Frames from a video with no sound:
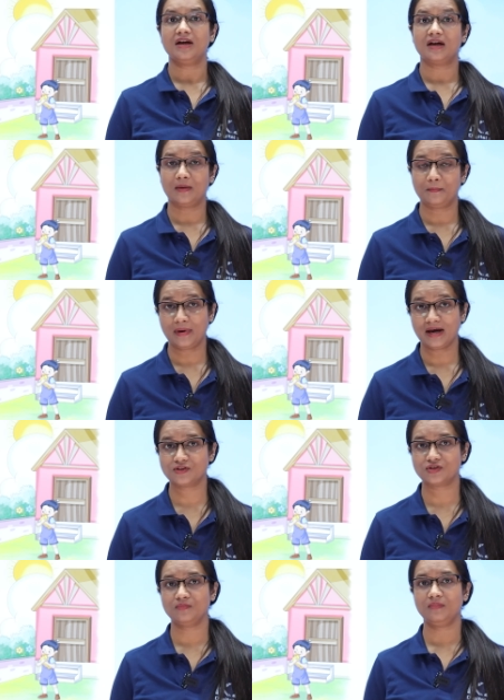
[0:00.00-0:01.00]

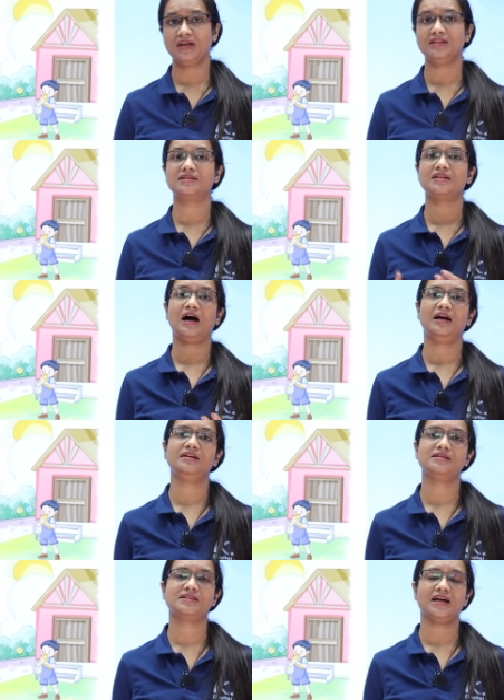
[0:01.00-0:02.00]
Compassion means
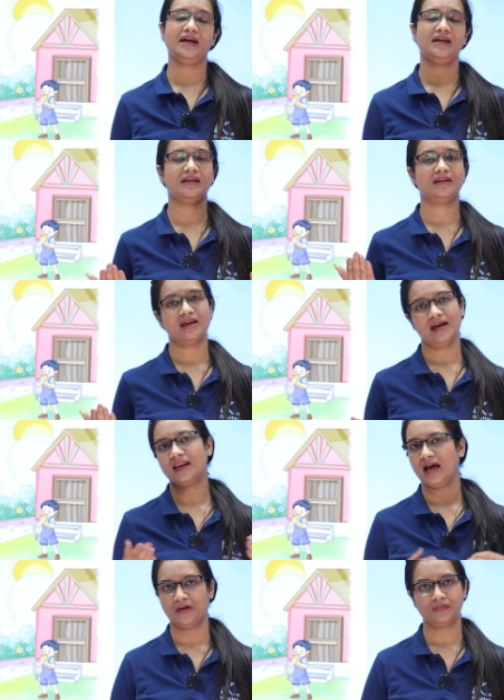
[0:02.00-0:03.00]
understanding
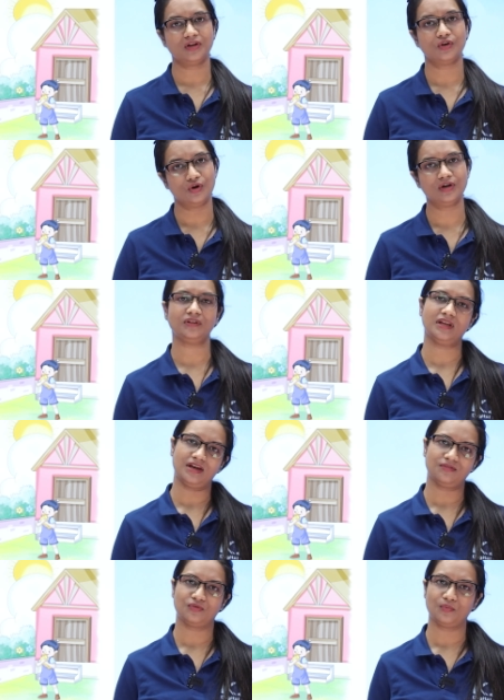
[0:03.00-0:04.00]
and having good
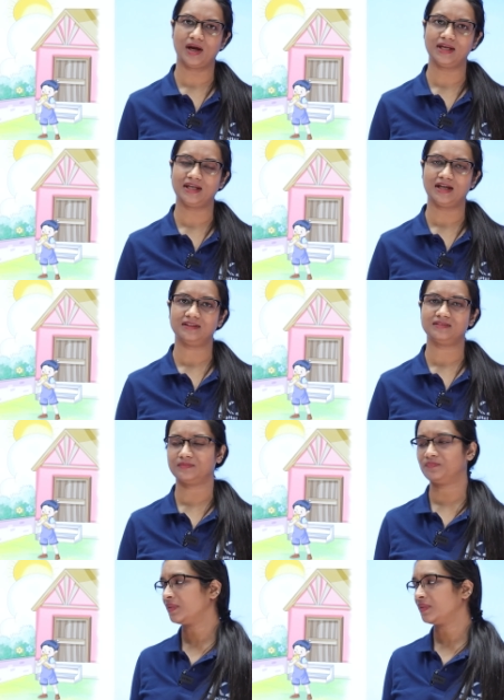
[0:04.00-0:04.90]
care for one another.